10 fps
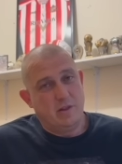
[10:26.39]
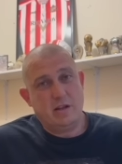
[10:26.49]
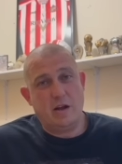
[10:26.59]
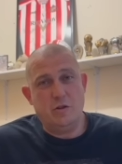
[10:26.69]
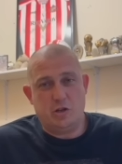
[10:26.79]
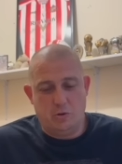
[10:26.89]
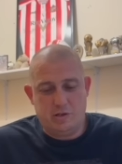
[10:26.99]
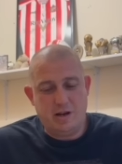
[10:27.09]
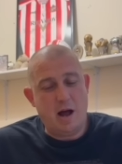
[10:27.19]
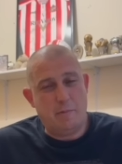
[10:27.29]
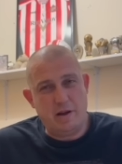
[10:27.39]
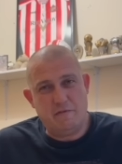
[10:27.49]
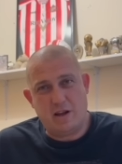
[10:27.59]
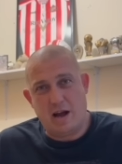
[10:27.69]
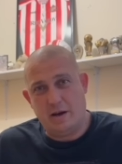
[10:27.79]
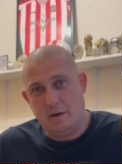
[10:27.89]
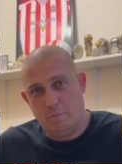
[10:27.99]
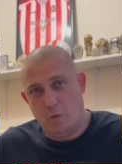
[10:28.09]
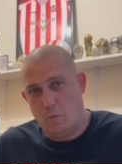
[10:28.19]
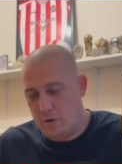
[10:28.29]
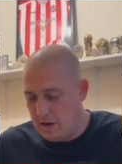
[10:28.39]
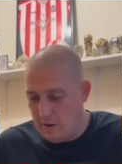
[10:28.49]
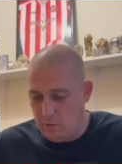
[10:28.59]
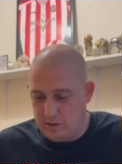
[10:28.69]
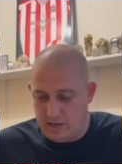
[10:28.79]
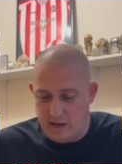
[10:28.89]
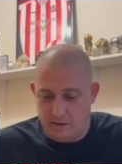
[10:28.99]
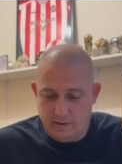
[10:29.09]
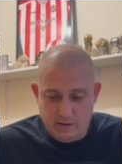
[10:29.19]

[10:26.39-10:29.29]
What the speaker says: Can they do it? I believe they can, but time will tell.